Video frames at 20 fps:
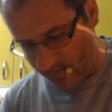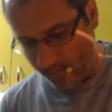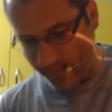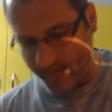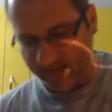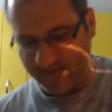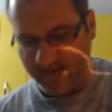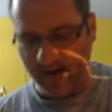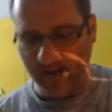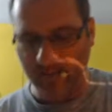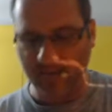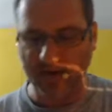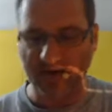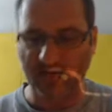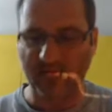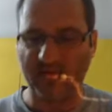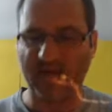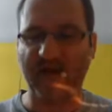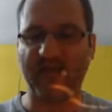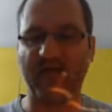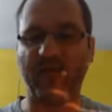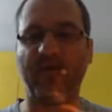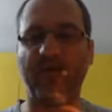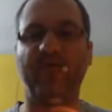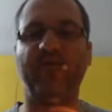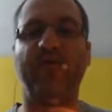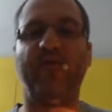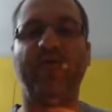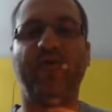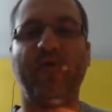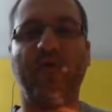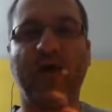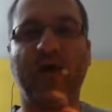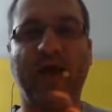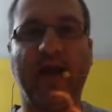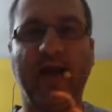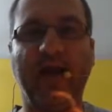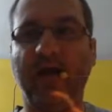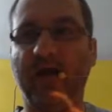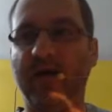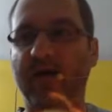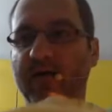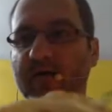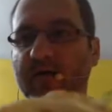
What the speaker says: it opens up. But the other one is also okay.